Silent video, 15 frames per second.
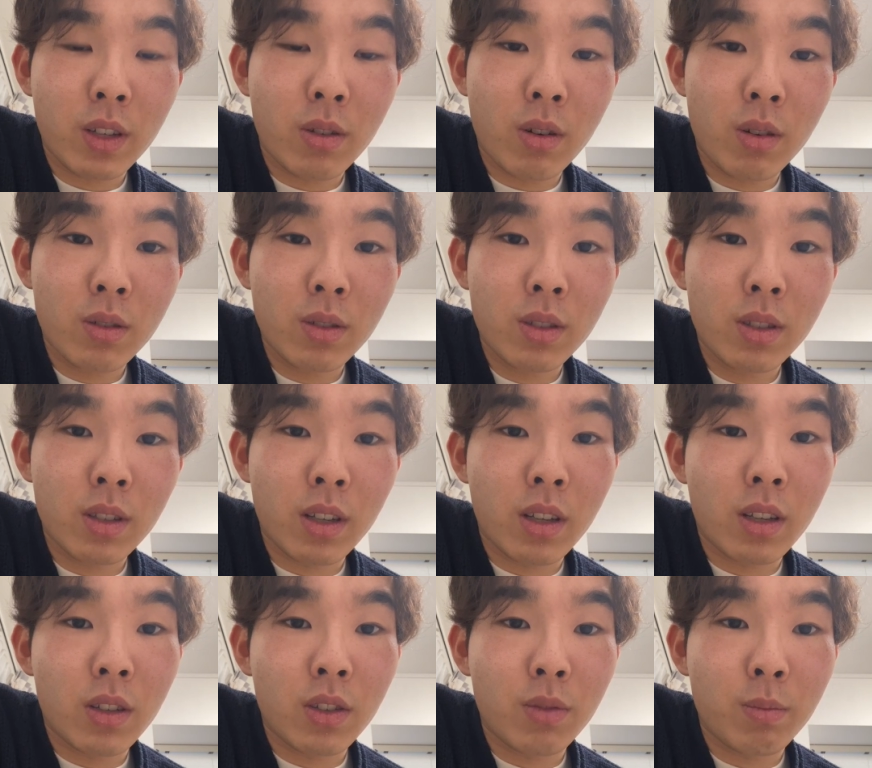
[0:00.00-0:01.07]
courses,
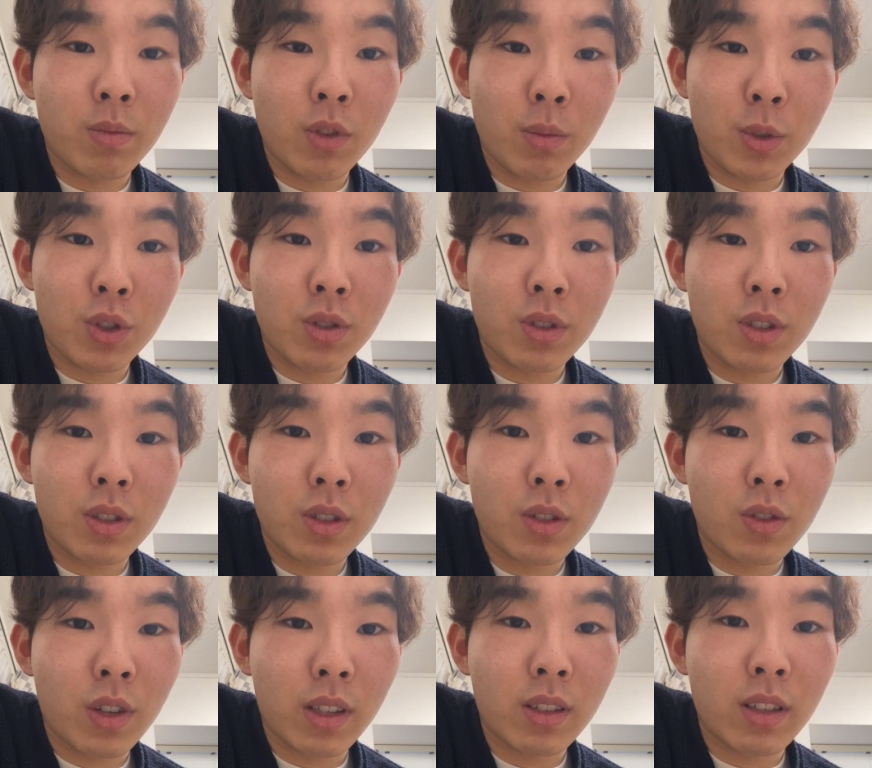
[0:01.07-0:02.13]
and opportunities
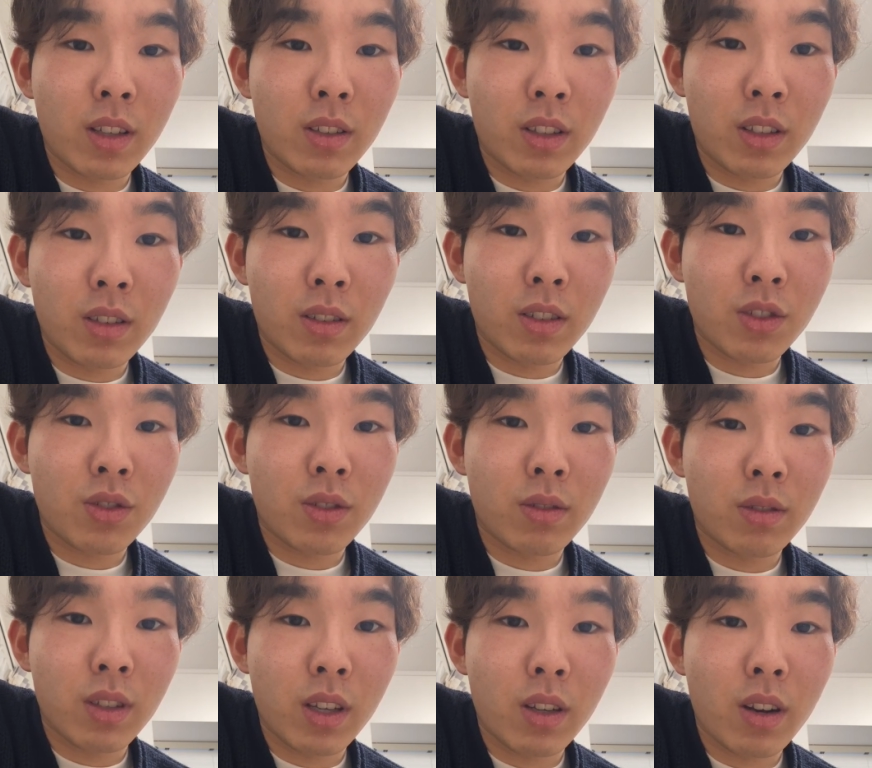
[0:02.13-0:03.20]
to attend international
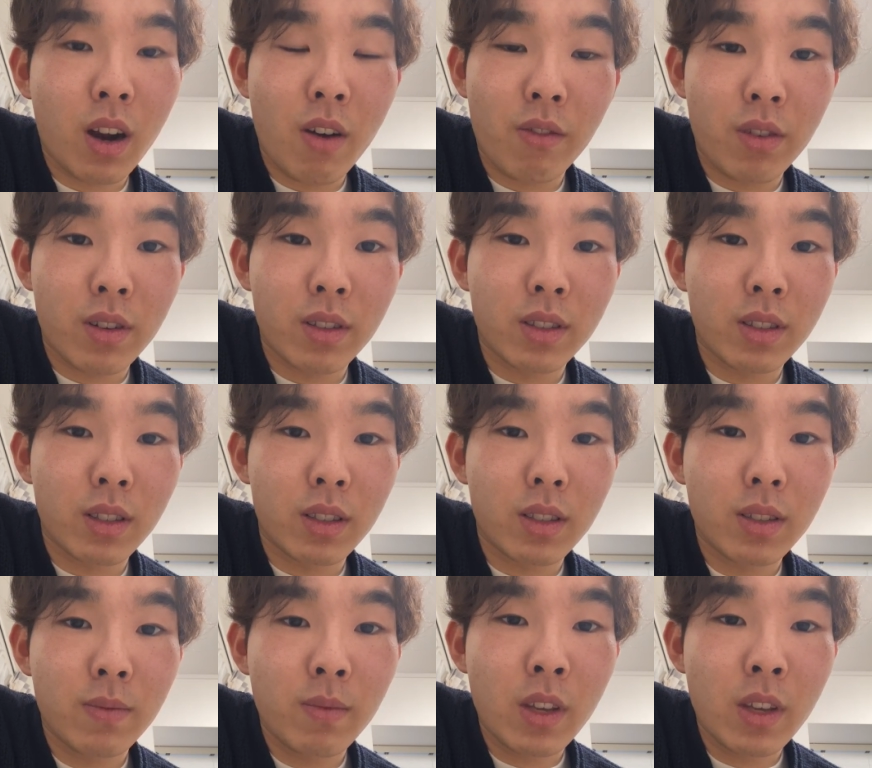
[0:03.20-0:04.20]
tech conferences.